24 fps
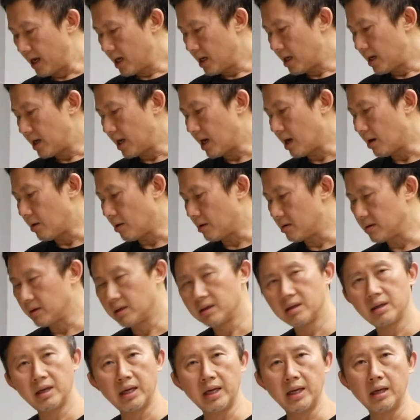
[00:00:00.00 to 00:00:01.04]
Now,
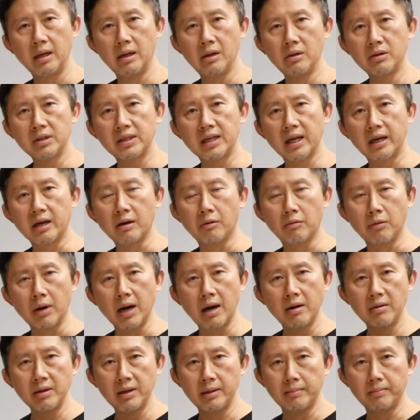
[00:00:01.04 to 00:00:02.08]
it looks like a
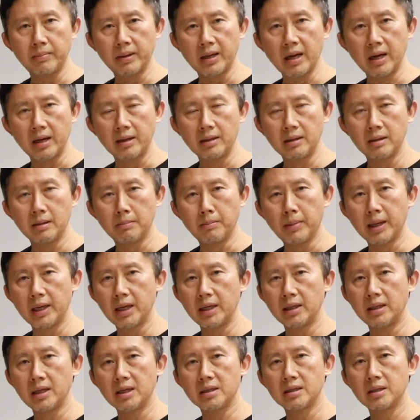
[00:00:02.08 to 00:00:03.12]
round implant, but
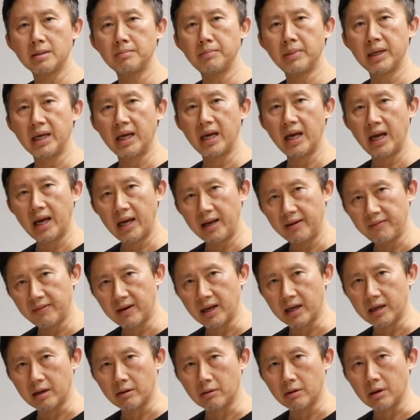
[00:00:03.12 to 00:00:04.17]
it doesn't behave
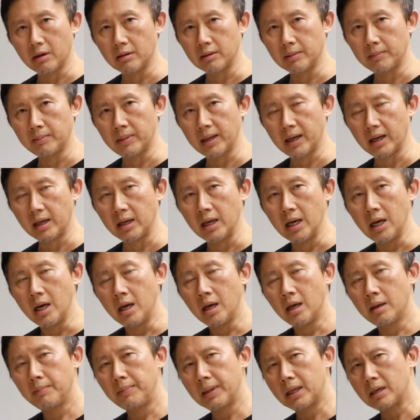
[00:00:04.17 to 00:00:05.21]
like a round implant
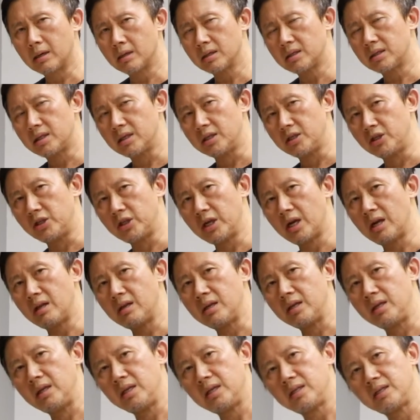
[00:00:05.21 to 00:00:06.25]
because the gel
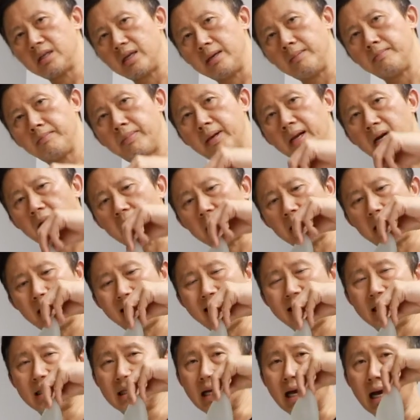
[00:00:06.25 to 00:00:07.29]
in this implant
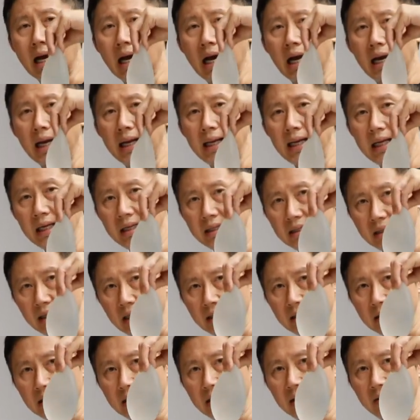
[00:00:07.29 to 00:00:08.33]
is highly
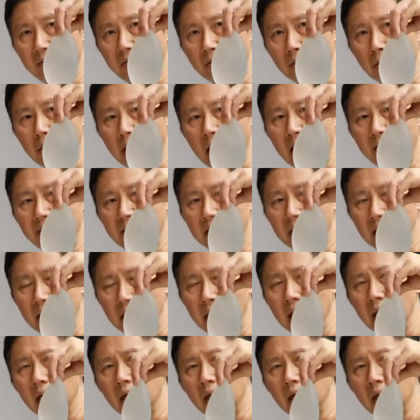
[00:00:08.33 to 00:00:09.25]
sensitive to gravity.